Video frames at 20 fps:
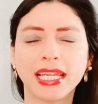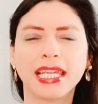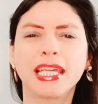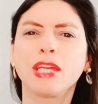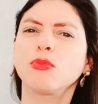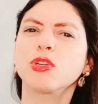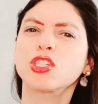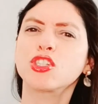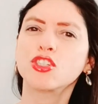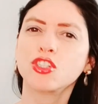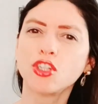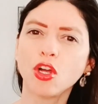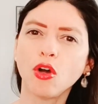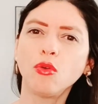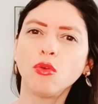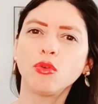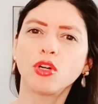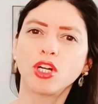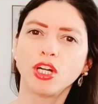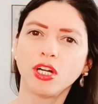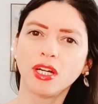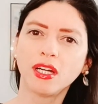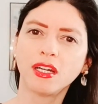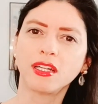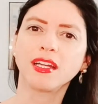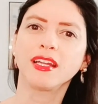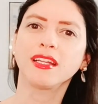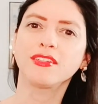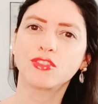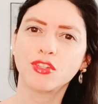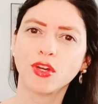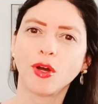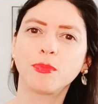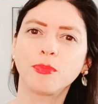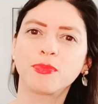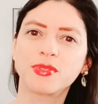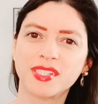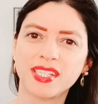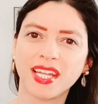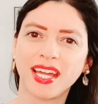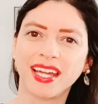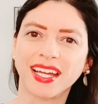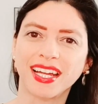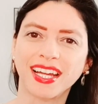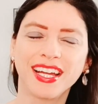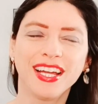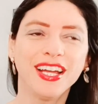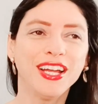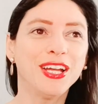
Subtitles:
He was so good in Dope Sick.